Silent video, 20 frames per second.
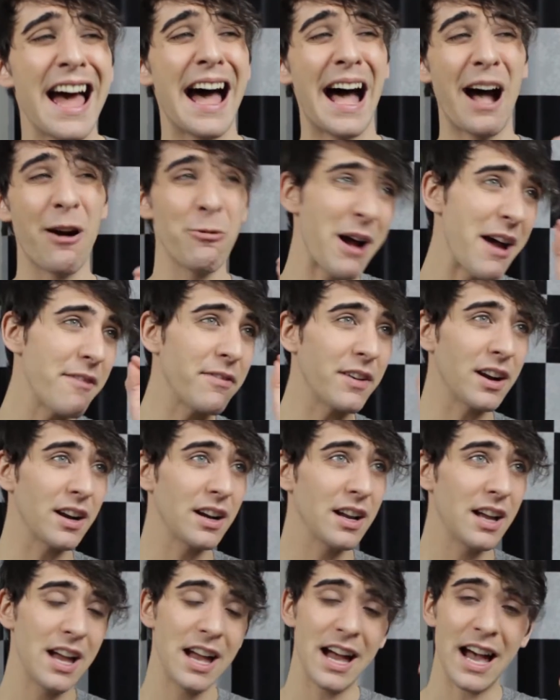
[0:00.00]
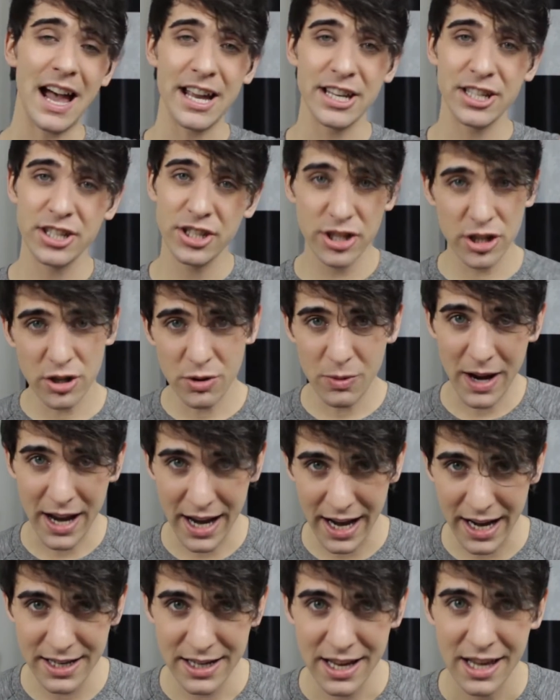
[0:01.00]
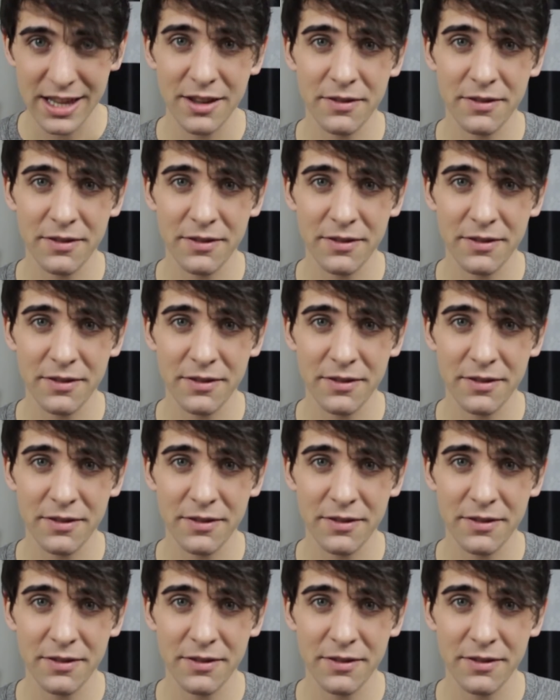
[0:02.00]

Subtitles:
However, I do hate